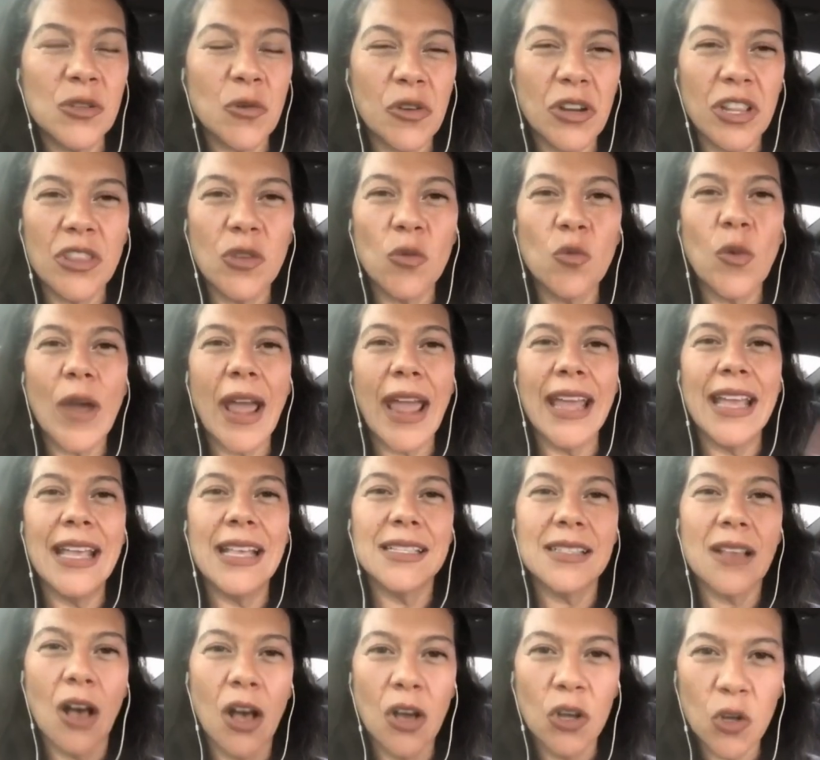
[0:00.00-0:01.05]
sort of the way
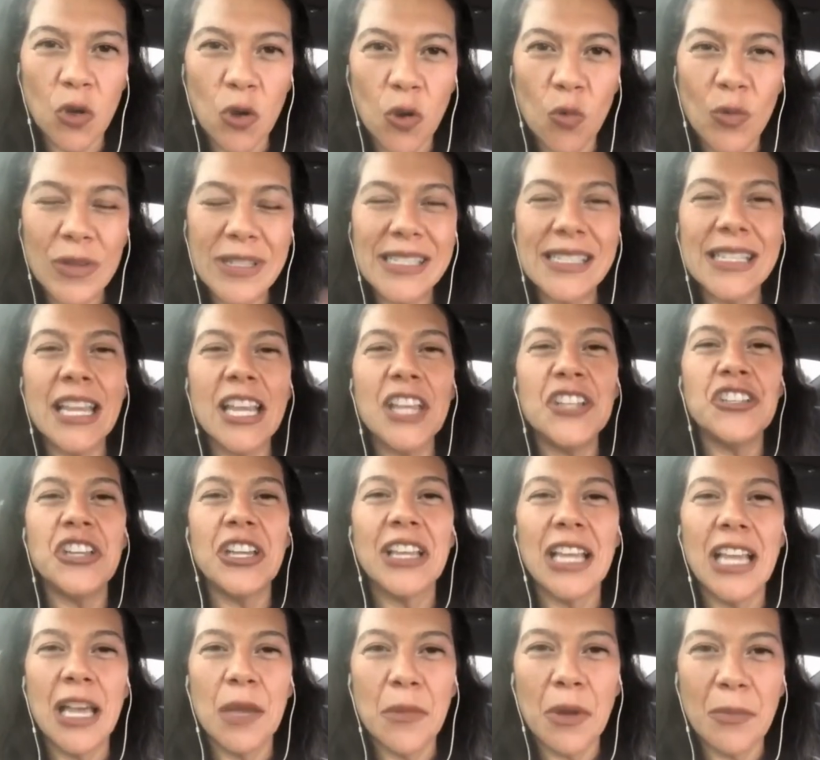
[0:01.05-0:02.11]
his uncle was
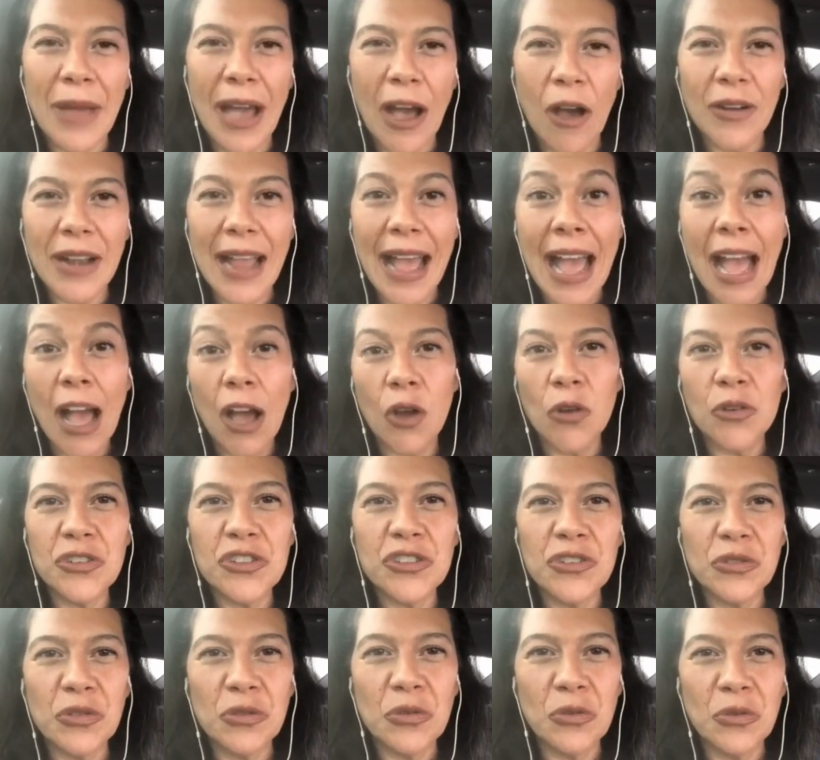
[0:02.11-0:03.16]
teaching him about
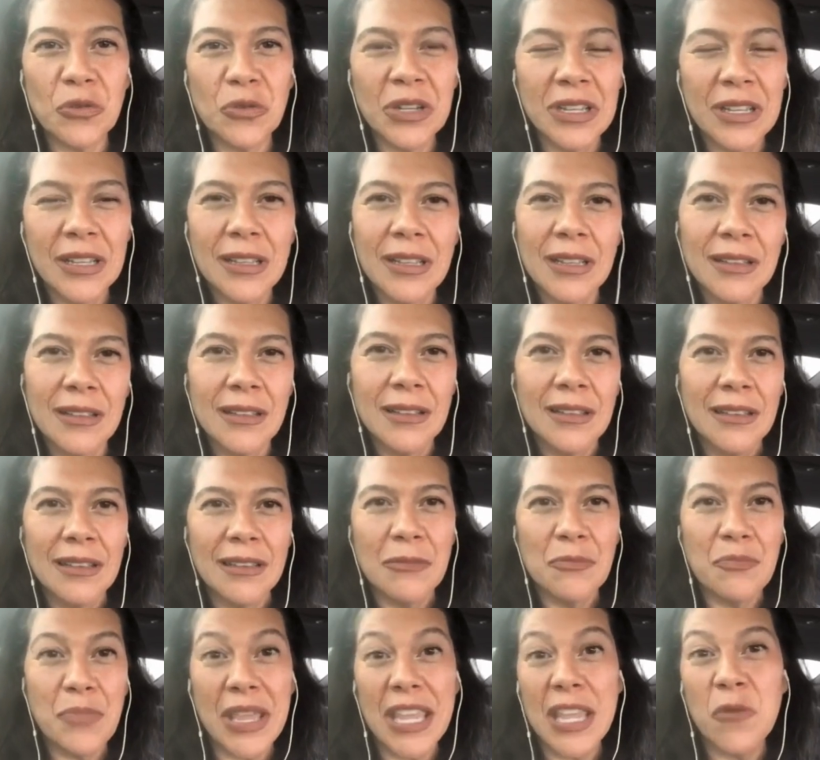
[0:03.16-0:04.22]
how to
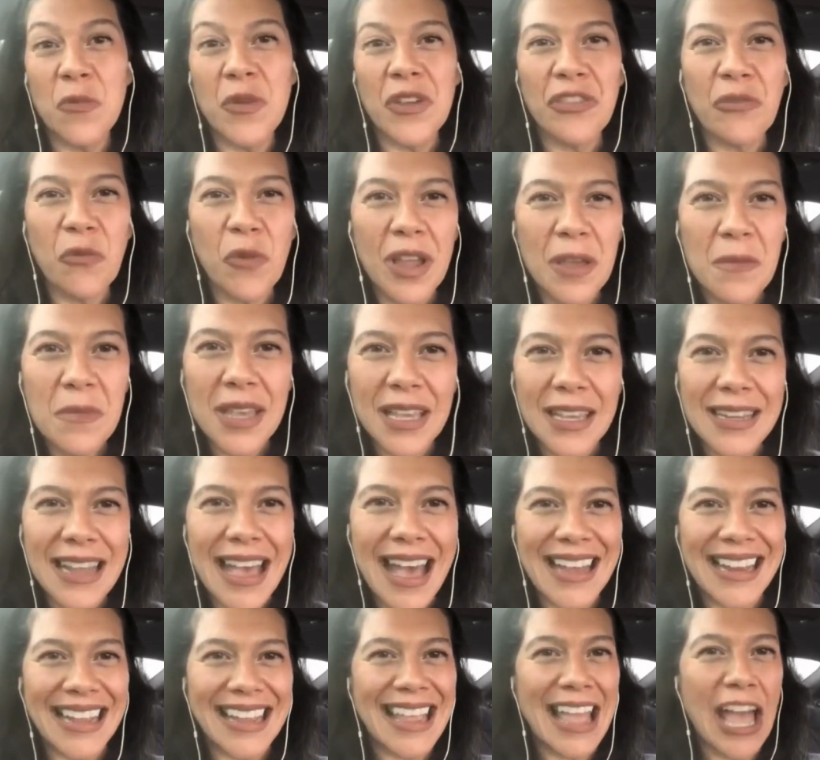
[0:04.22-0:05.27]
be with
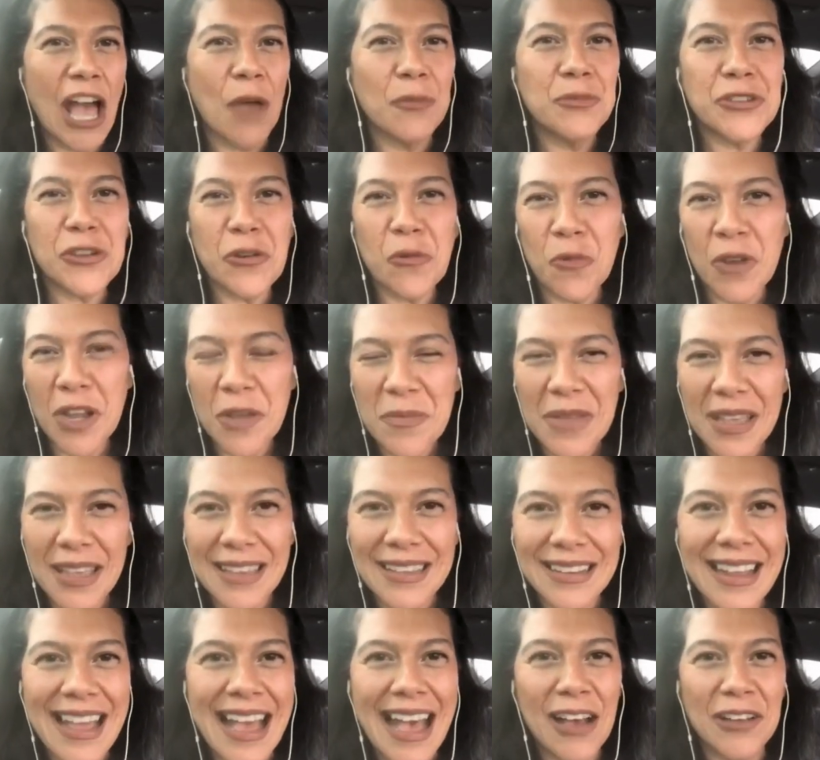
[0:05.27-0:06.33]
women, how to capture
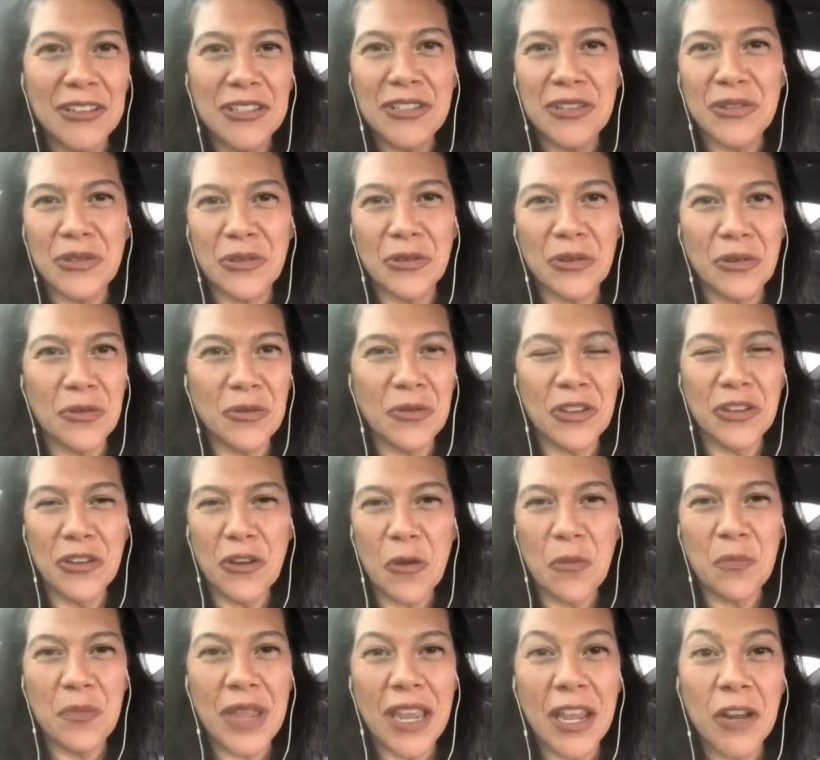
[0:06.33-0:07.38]
women, how to,
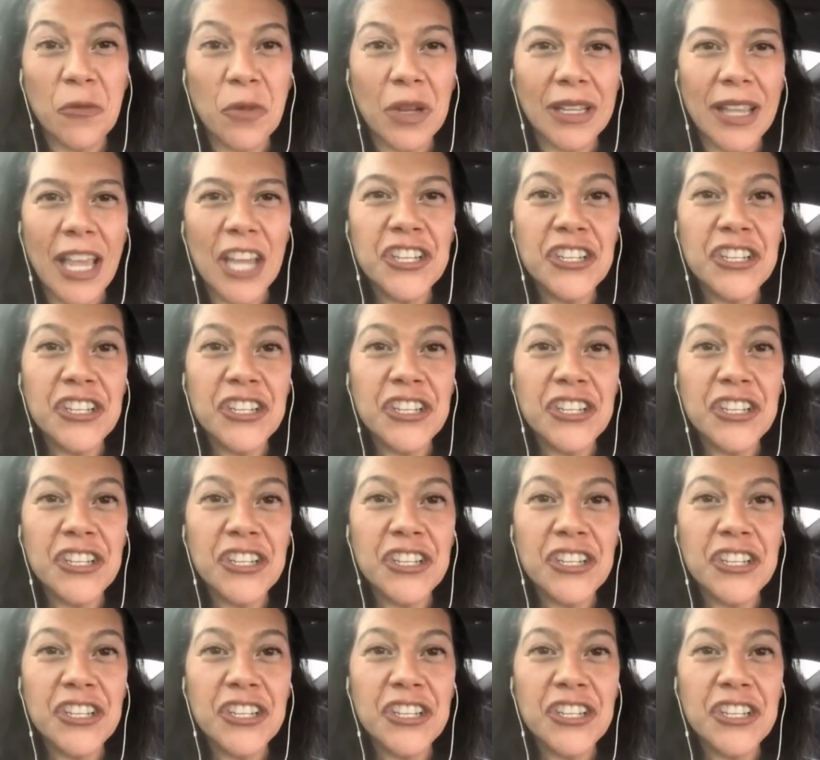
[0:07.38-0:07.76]
be in